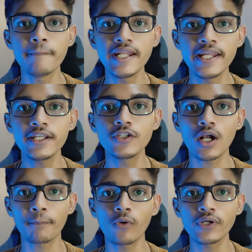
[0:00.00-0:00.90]
meaning
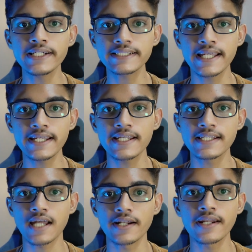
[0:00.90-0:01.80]
your opponent's king
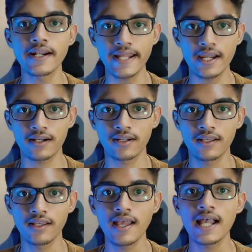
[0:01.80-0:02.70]
is under attack
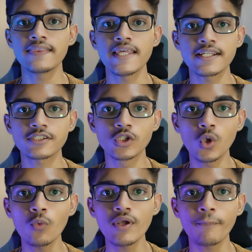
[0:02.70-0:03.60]
and there is
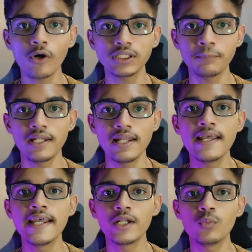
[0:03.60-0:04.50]
no way possible
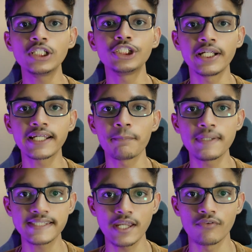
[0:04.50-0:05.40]
in which it can
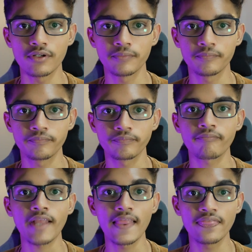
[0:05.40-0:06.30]
be saved.
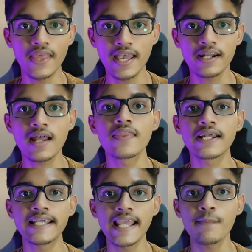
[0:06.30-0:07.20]
And there the
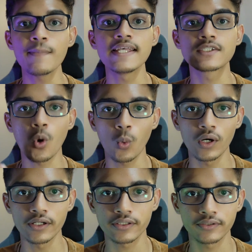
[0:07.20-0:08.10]
game is over.